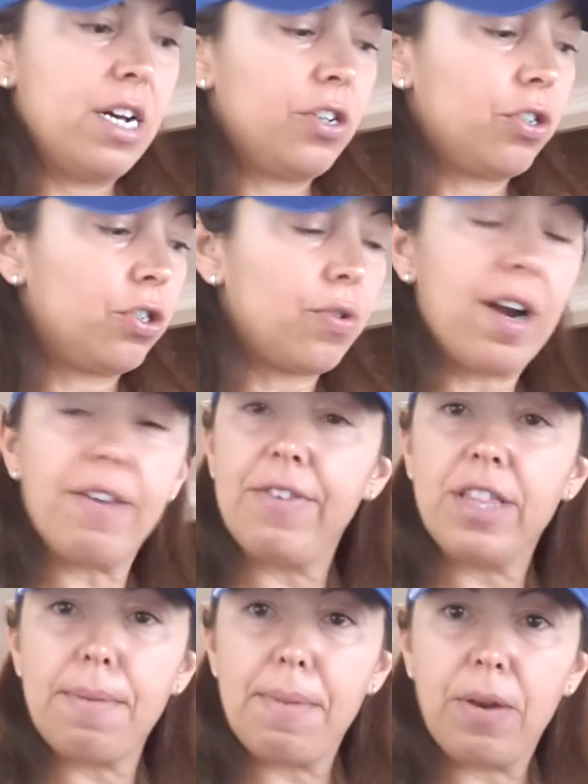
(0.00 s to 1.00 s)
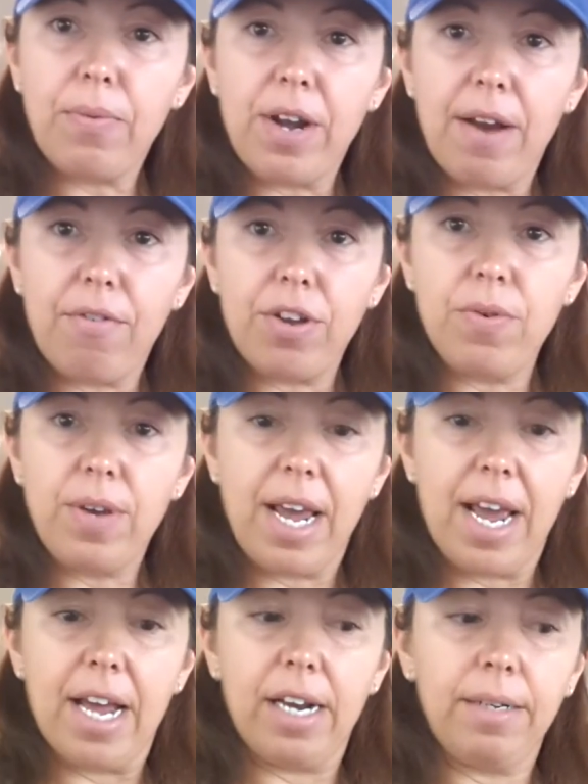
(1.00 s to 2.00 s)
So try to fit them in whenever you
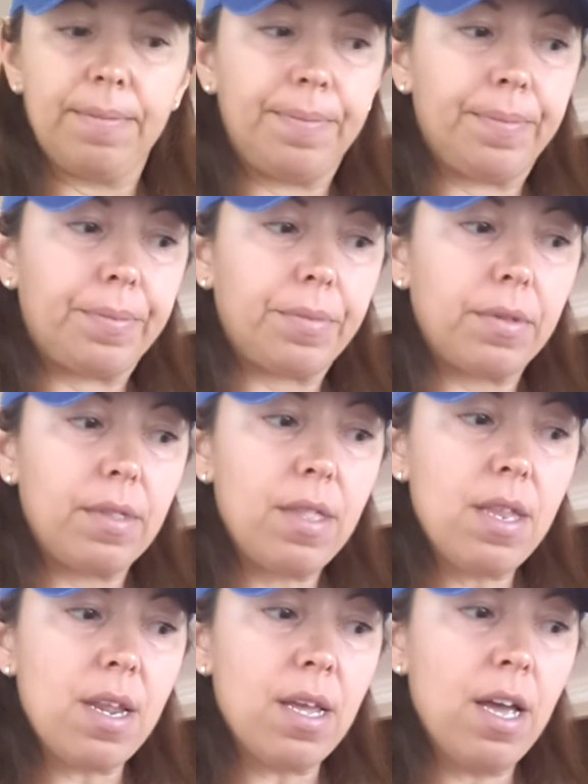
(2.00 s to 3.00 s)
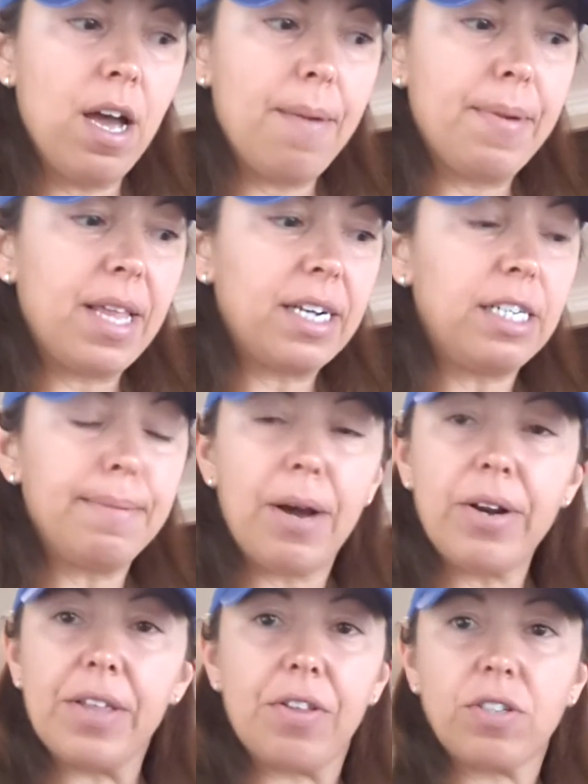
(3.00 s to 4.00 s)
can. And that's
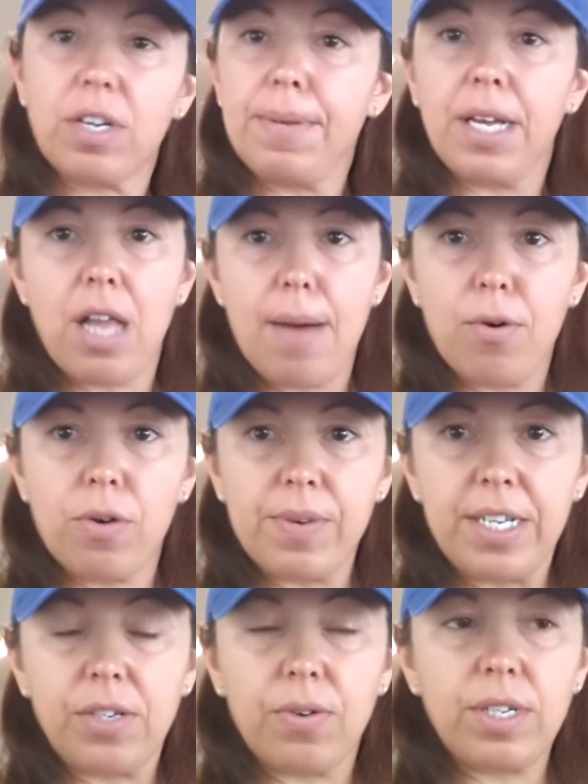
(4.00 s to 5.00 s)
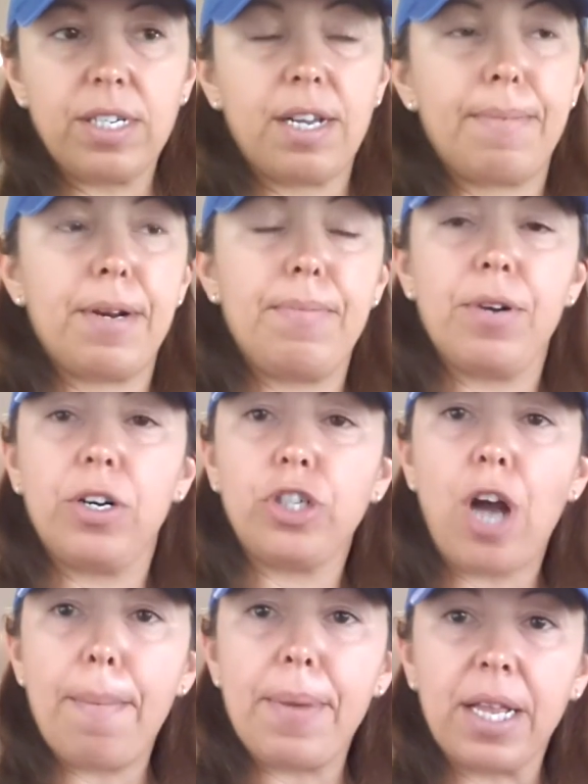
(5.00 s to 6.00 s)
about it. There's going to be a lot more resources. I'm going to put a
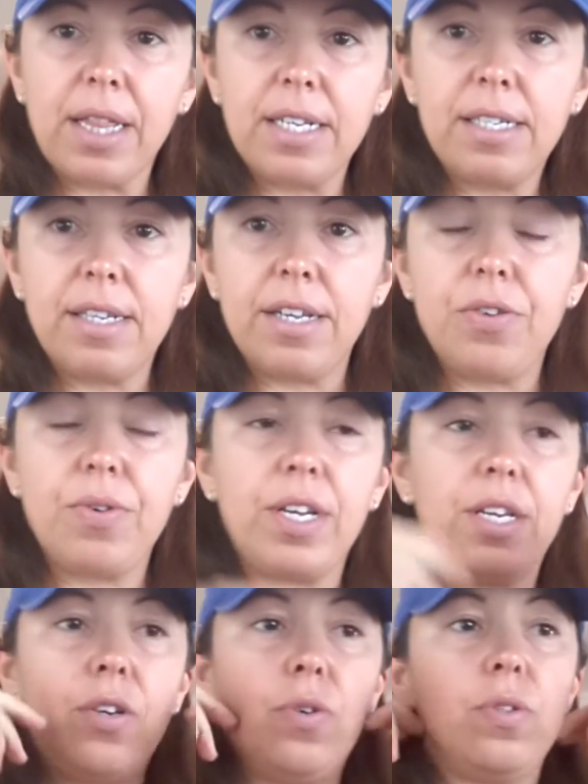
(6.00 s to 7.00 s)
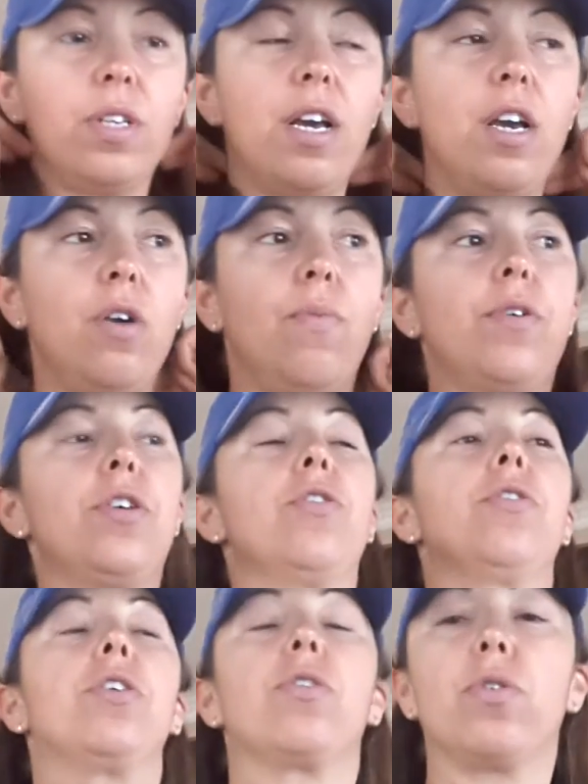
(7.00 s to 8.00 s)
shopping list that you can use when you
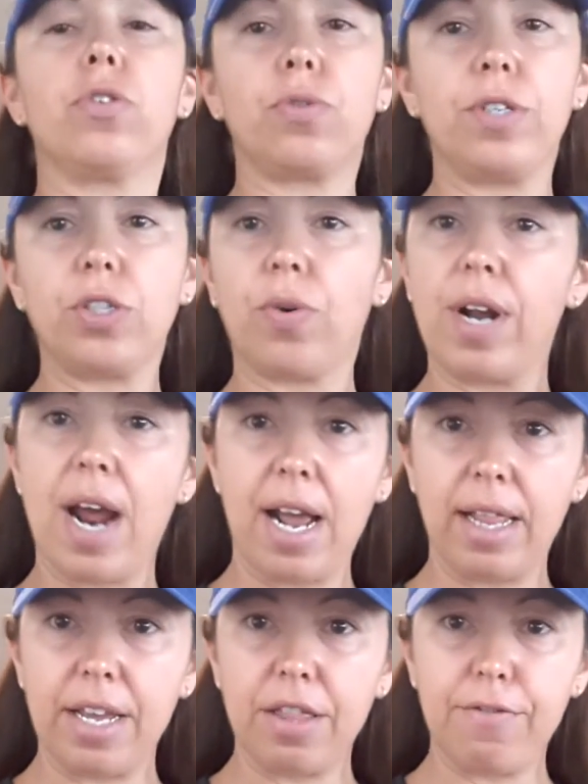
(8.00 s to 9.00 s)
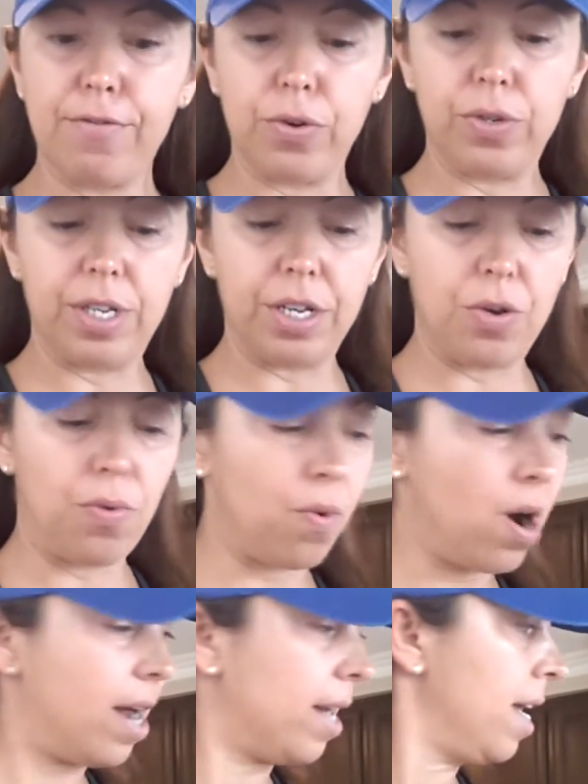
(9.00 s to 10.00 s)
go to the grocery store and highlight the foods that you
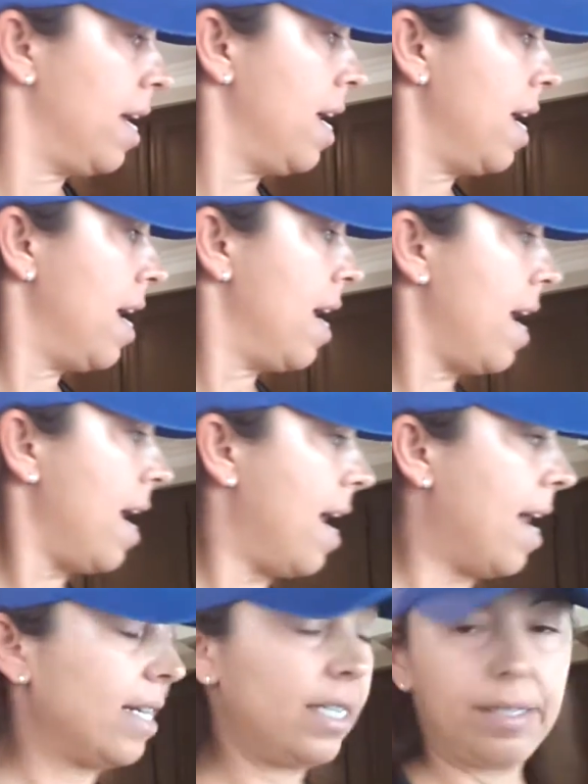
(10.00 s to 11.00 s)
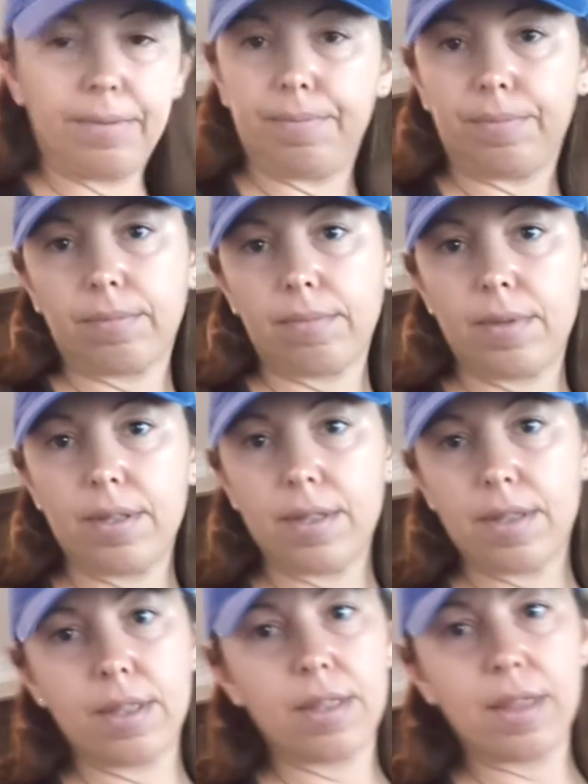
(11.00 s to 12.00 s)
want. And
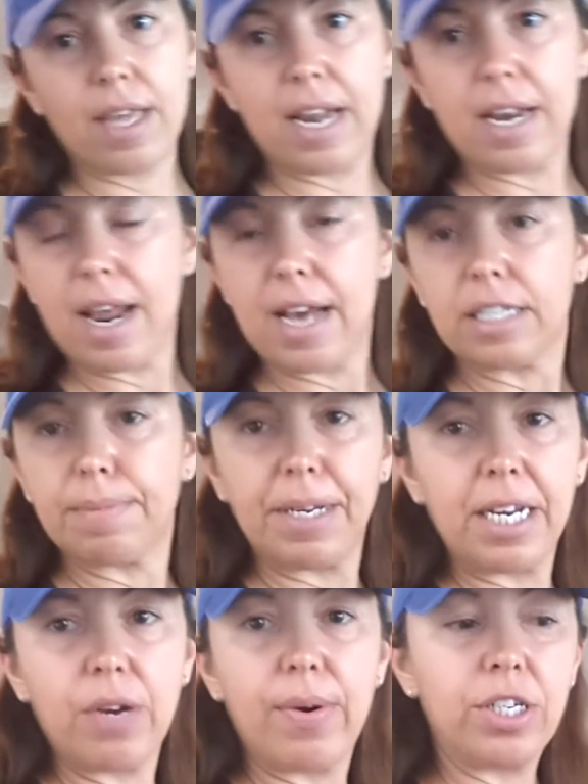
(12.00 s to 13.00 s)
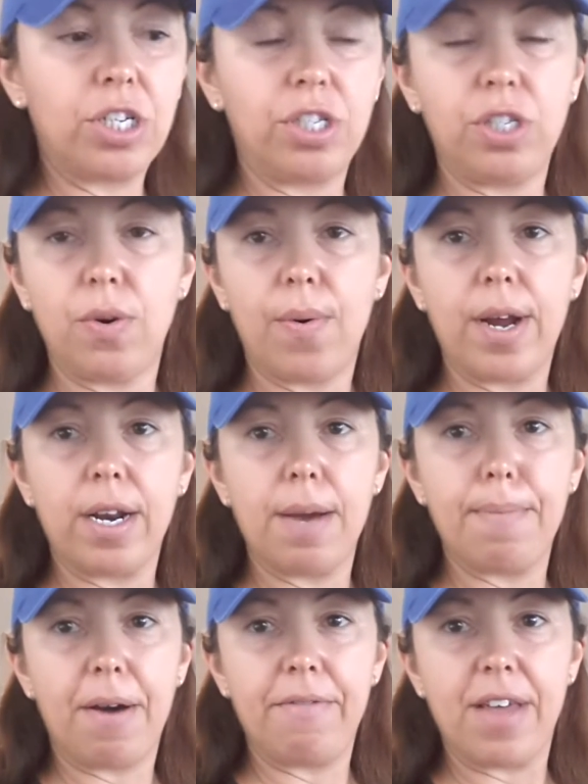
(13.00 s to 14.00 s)
then ask me any questions you want
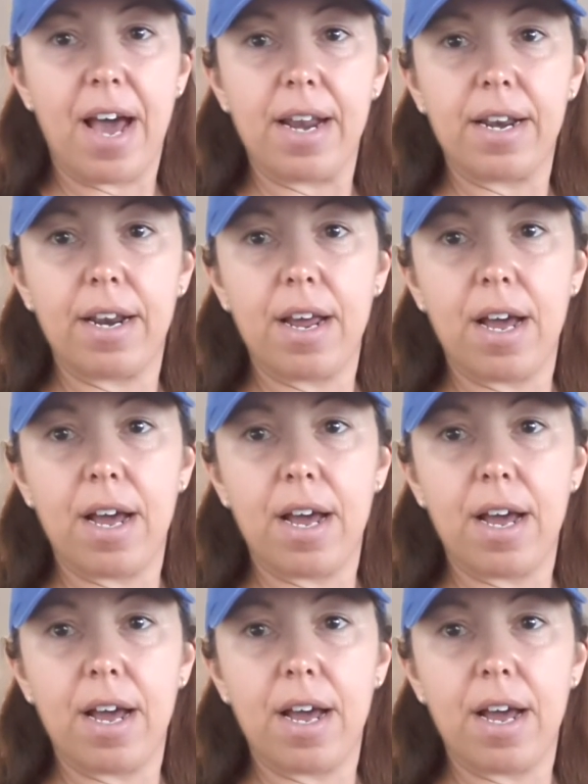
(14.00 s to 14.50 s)
above that.